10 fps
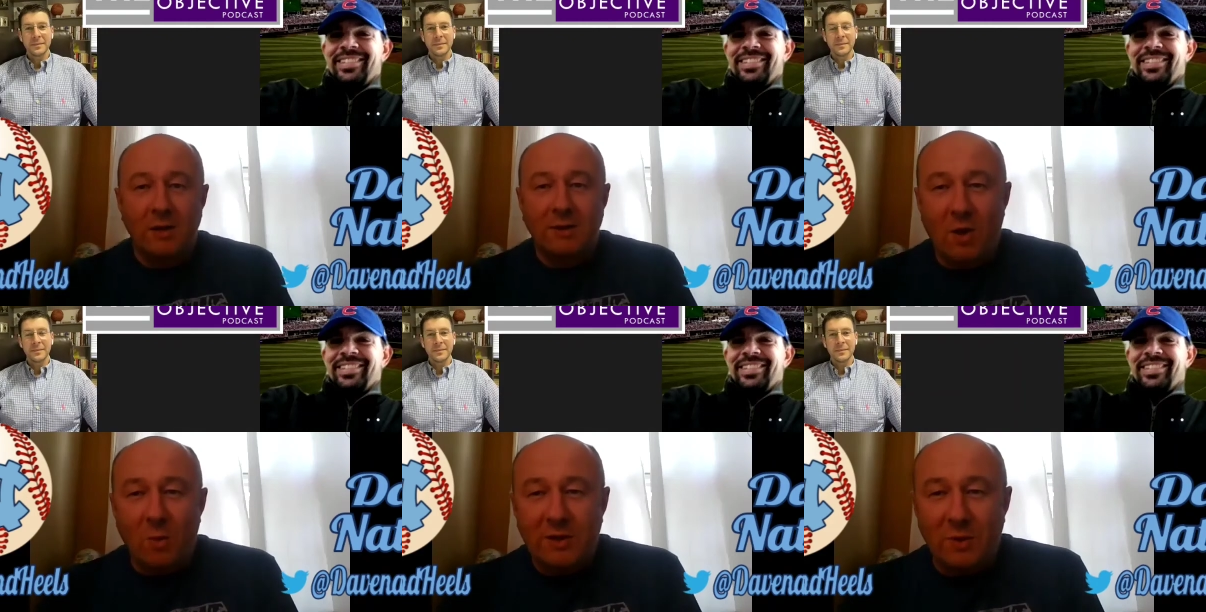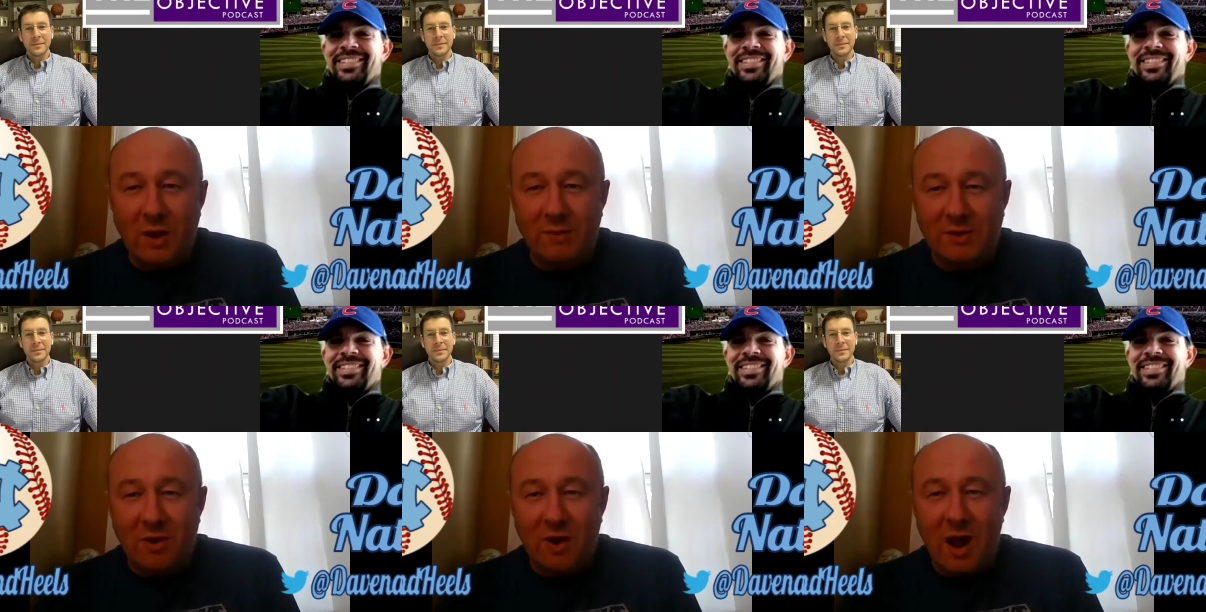Speaker 1: as always, we love
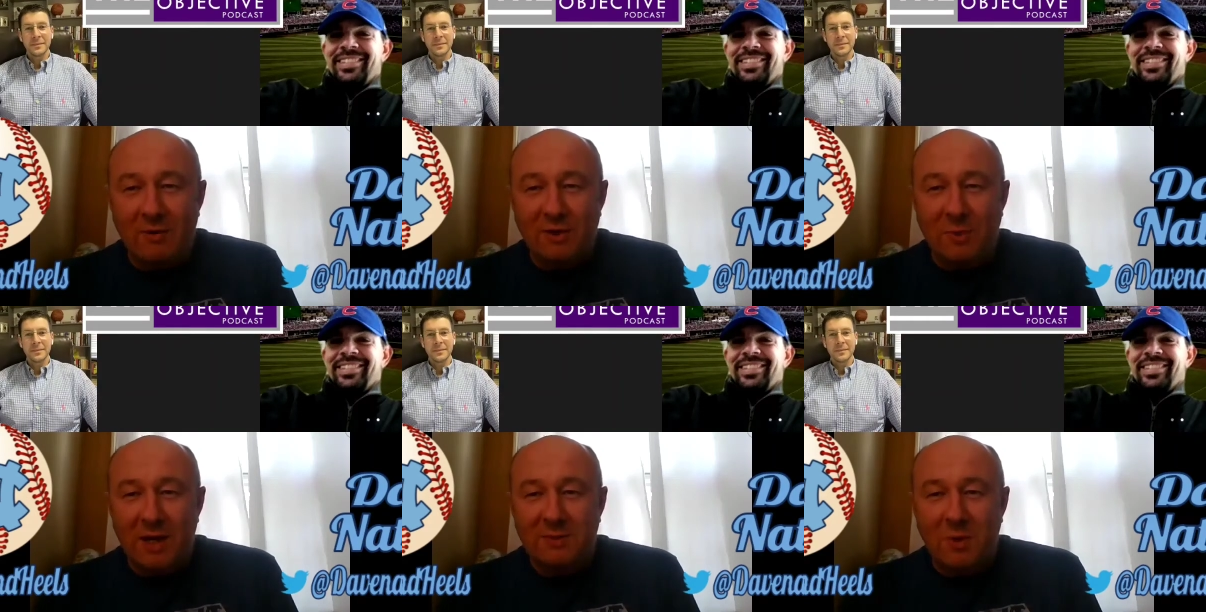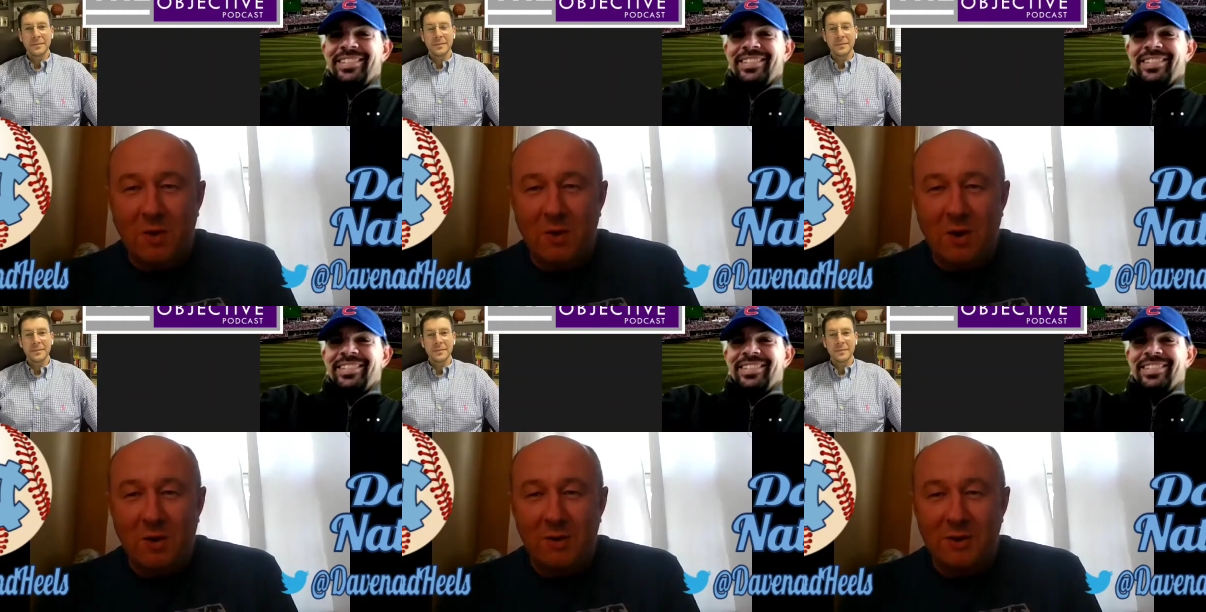to talk college
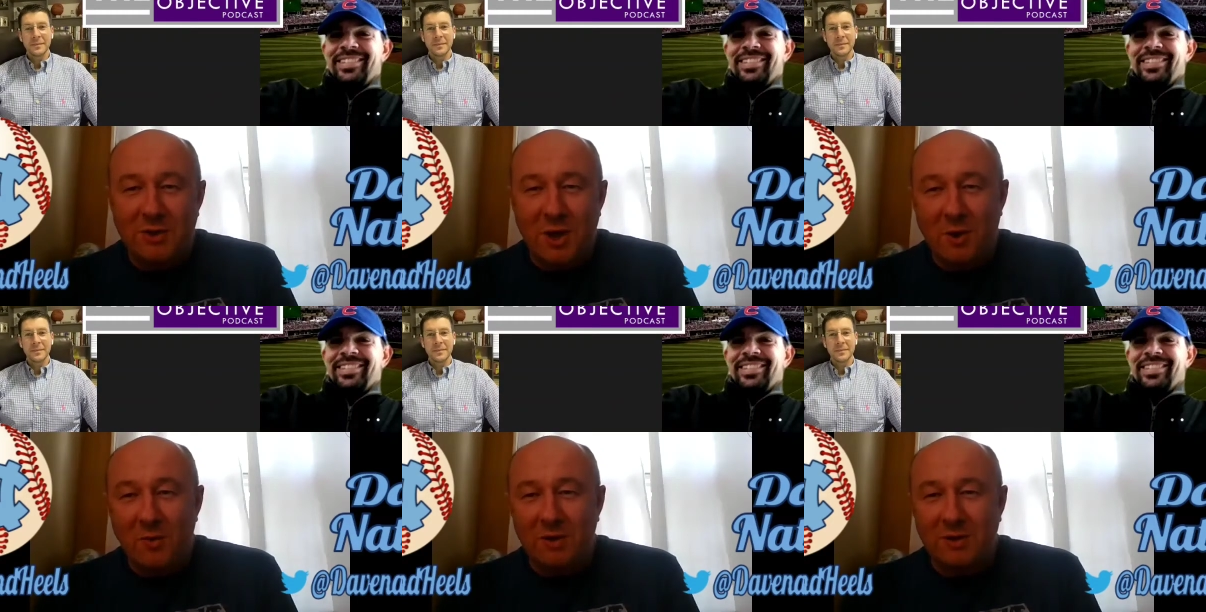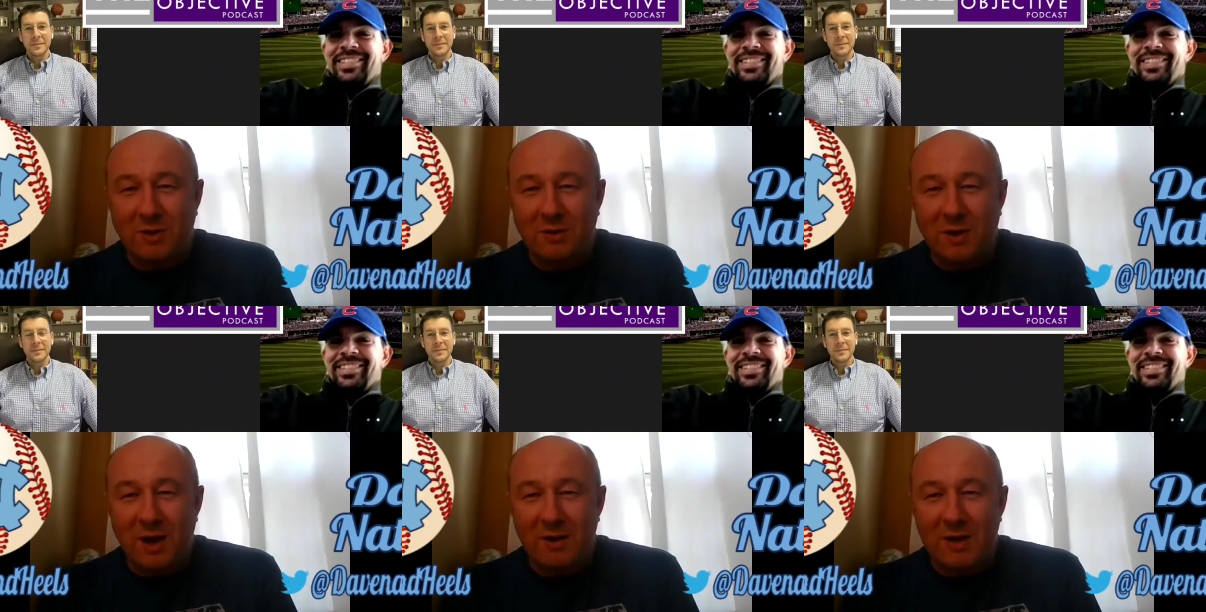baseball on the show, and
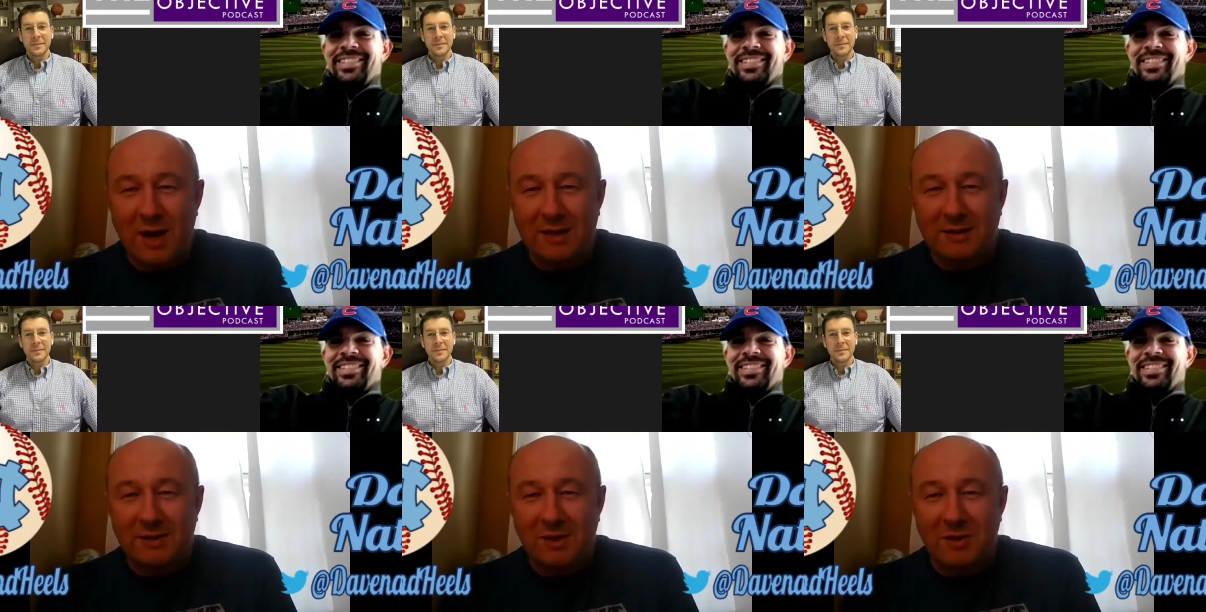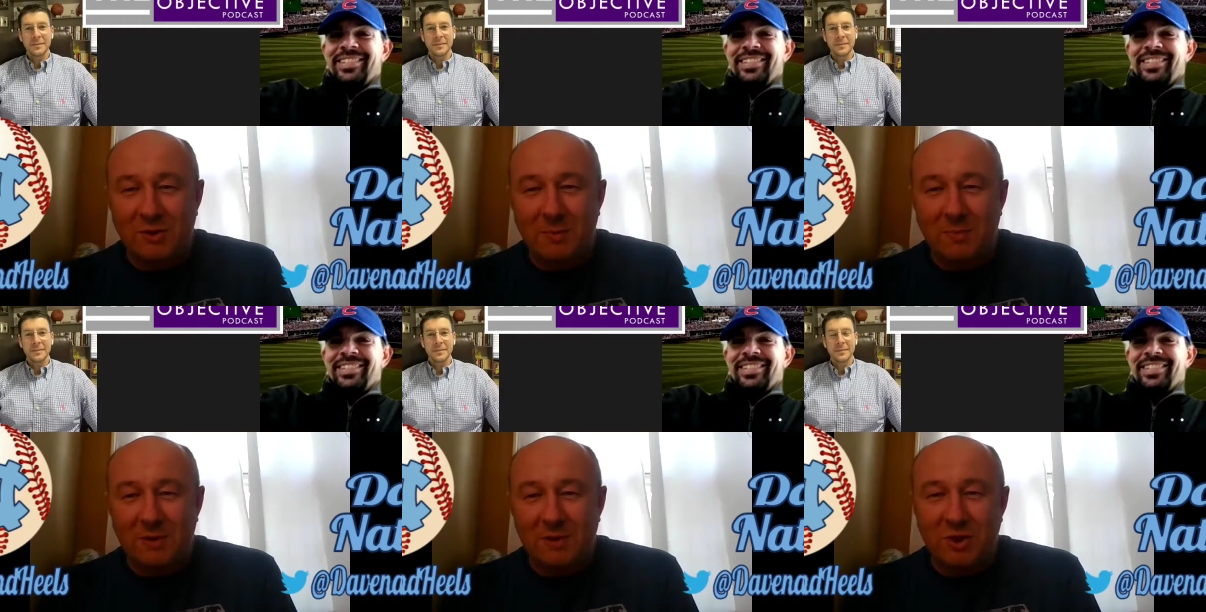certainly our next uh,
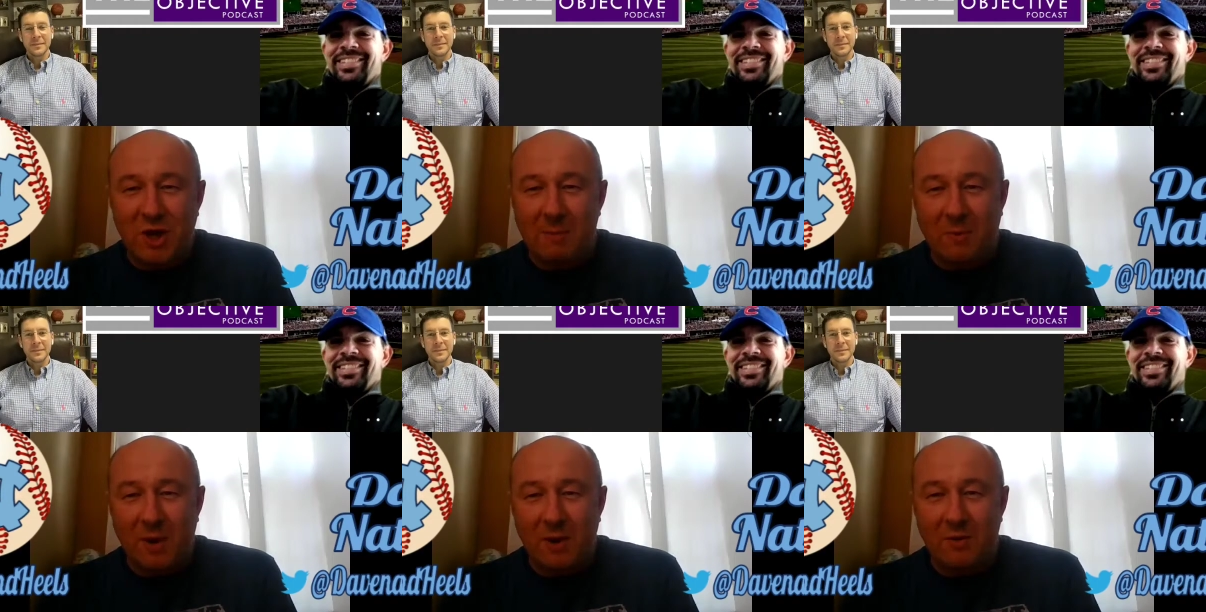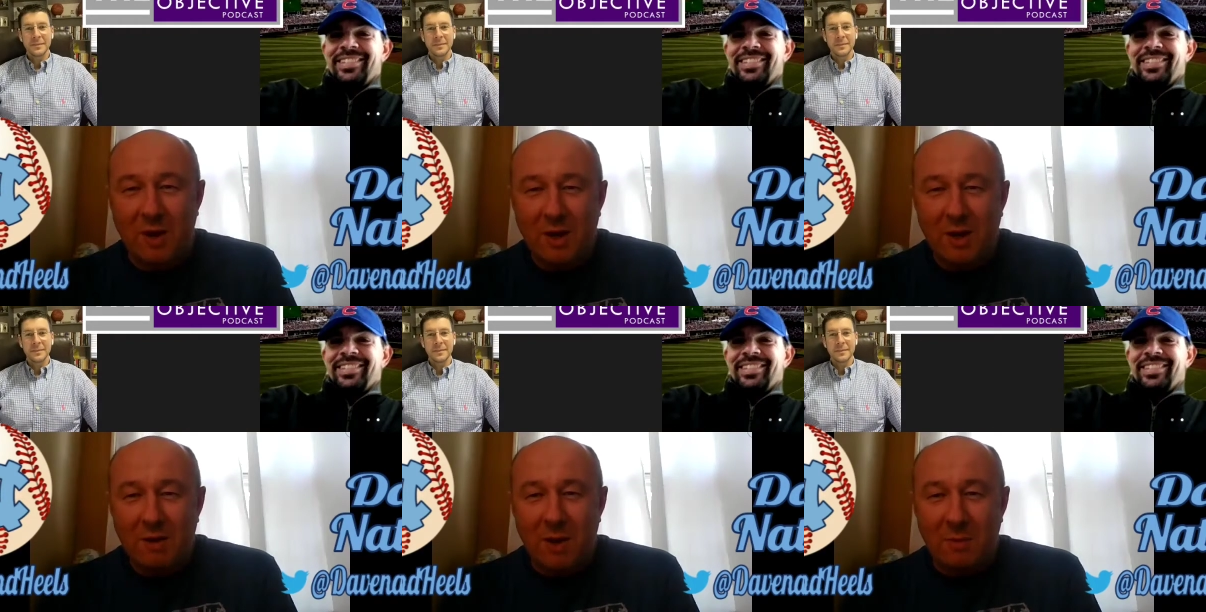trip is to Chapel Hill.
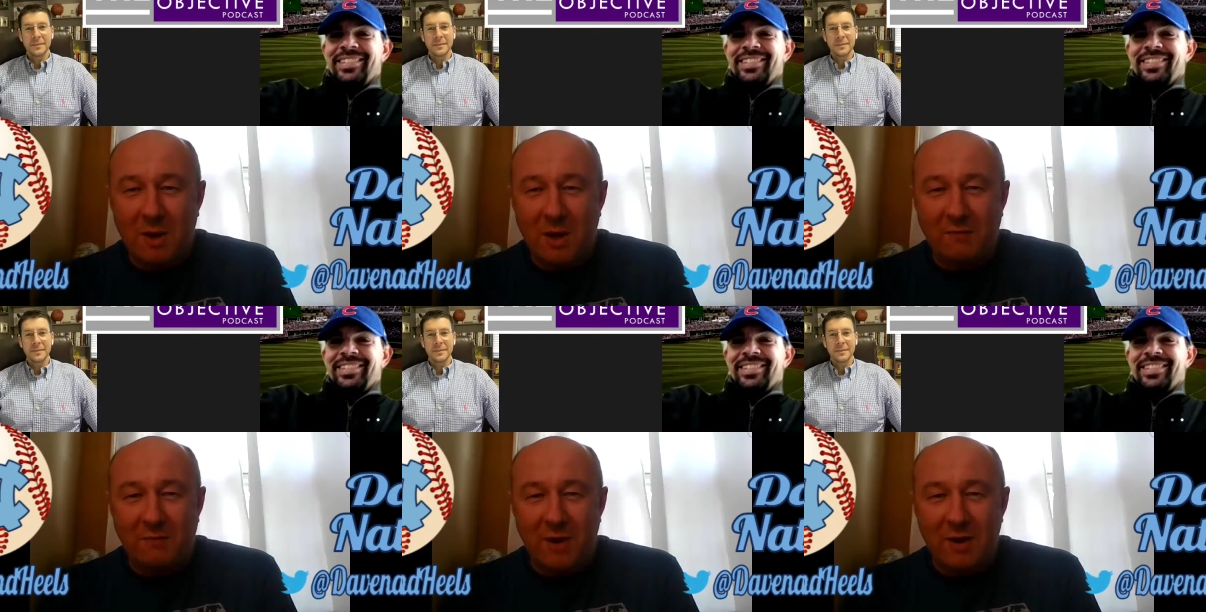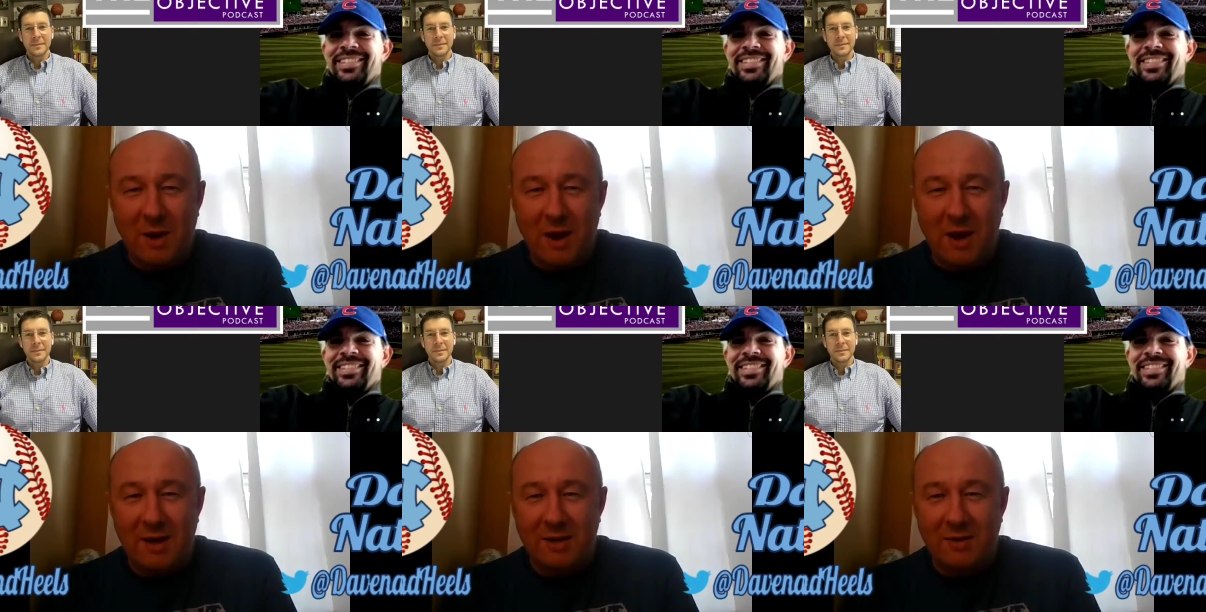Bubba, a good friend of
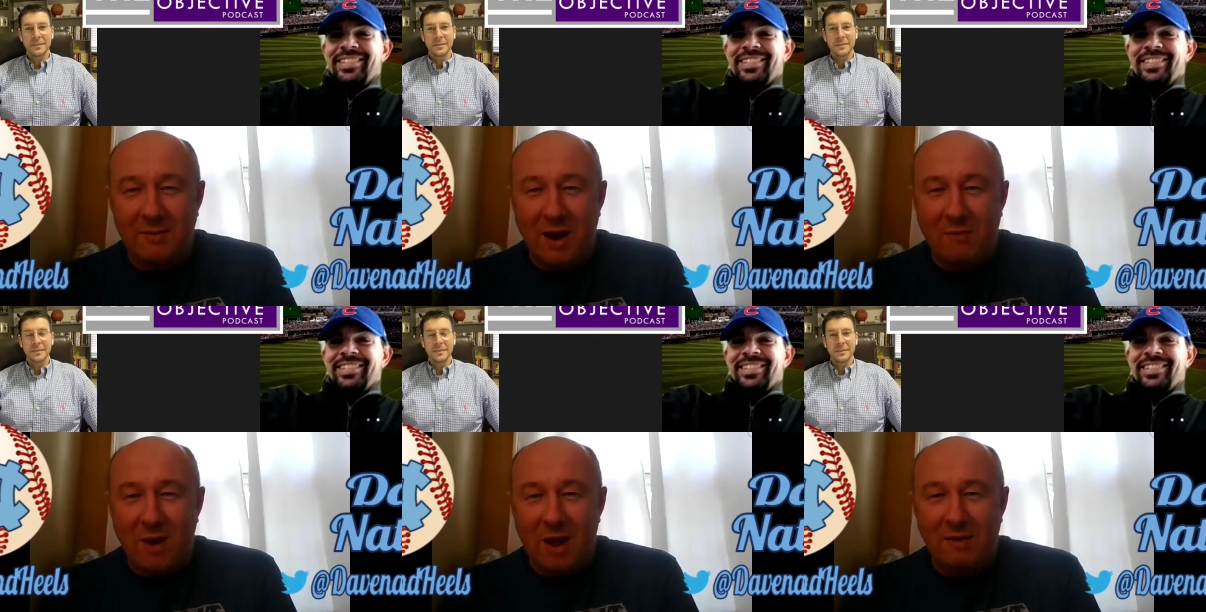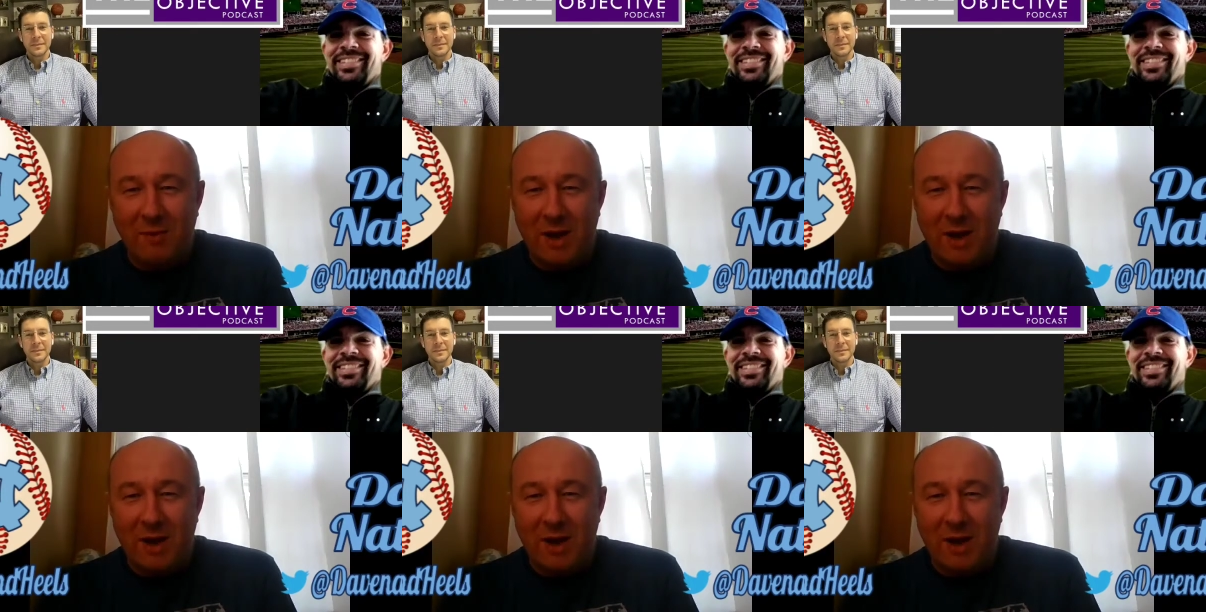mine, and uh, my Raleigh